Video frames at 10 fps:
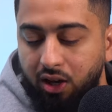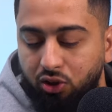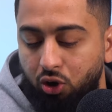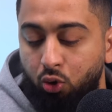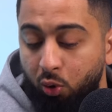
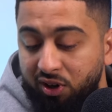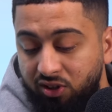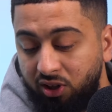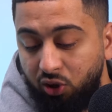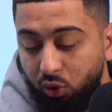So according
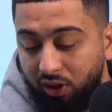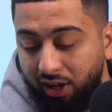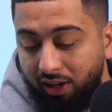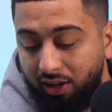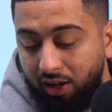to the
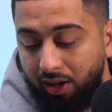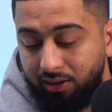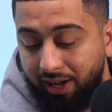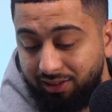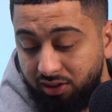UK uh,
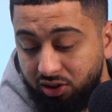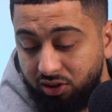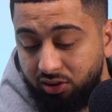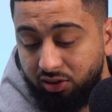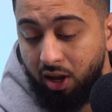
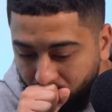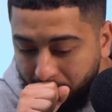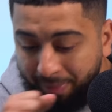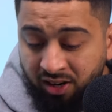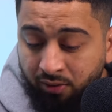dietitians,
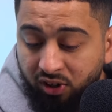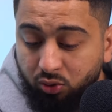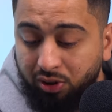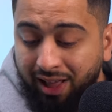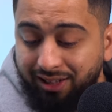many of us
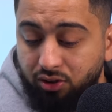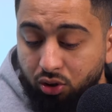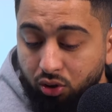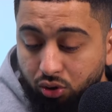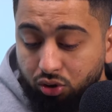would like to
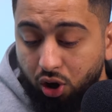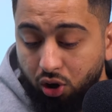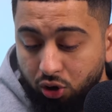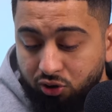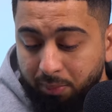lose
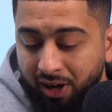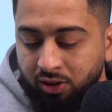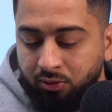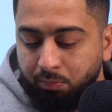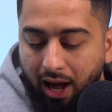loads of
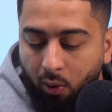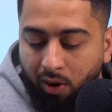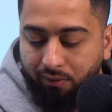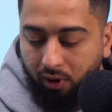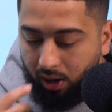pounds.
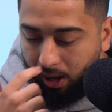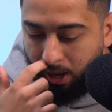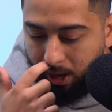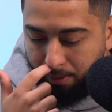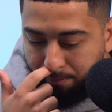However,
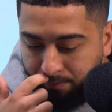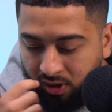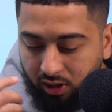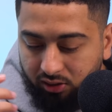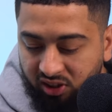um,
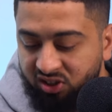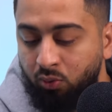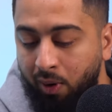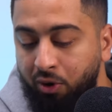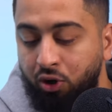this is
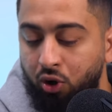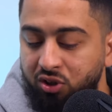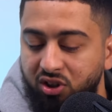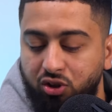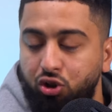why we're going to go
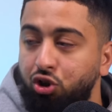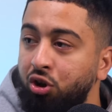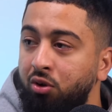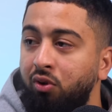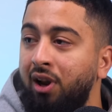into this. You
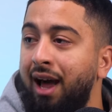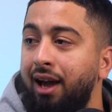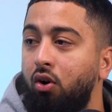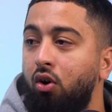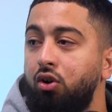shouldn't rely
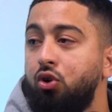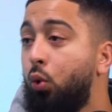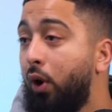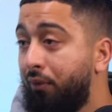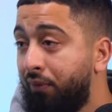on
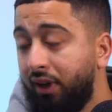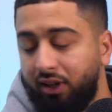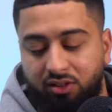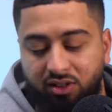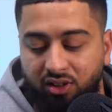quick
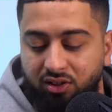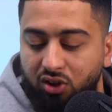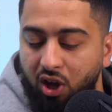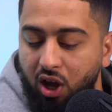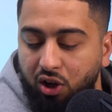fixes,
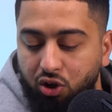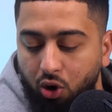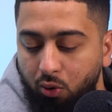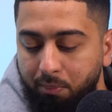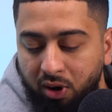mm-hmm. you
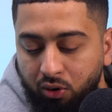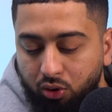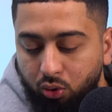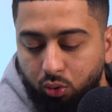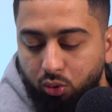know,
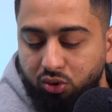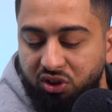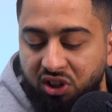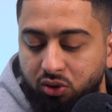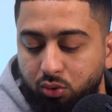miracles,
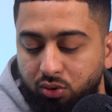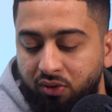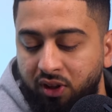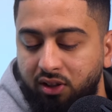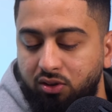these sorts of
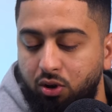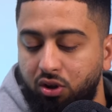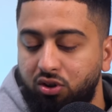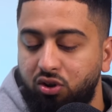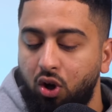things,
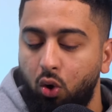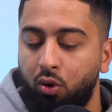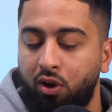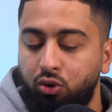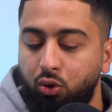because all
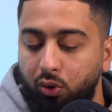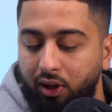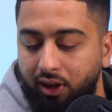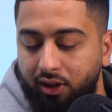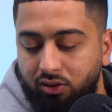they'll do
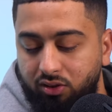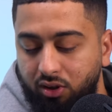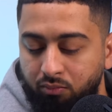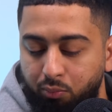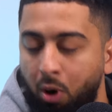is
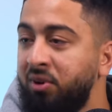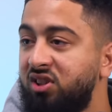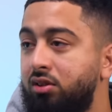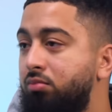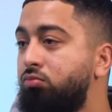
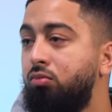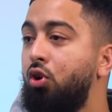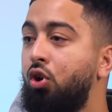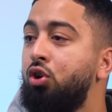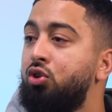promise
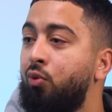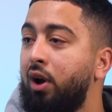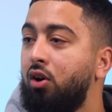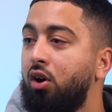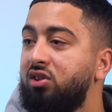loads of
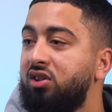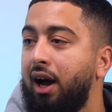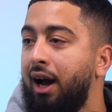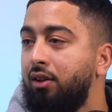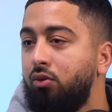weight loss
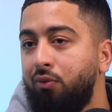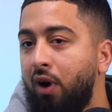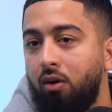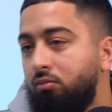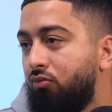and
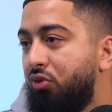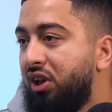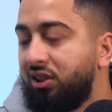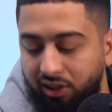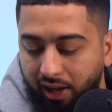without
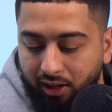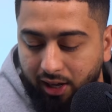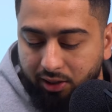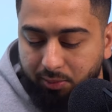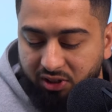realistic e
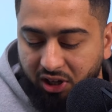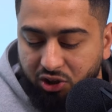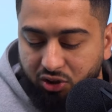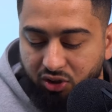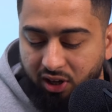
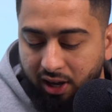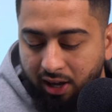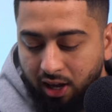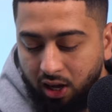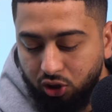expectations. Okay.
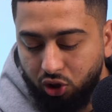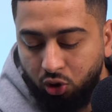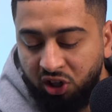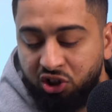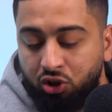So
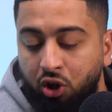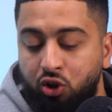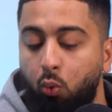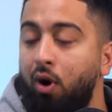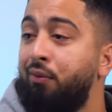let's just go
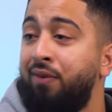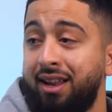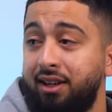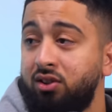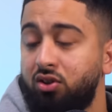into what a
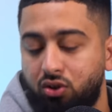fad is.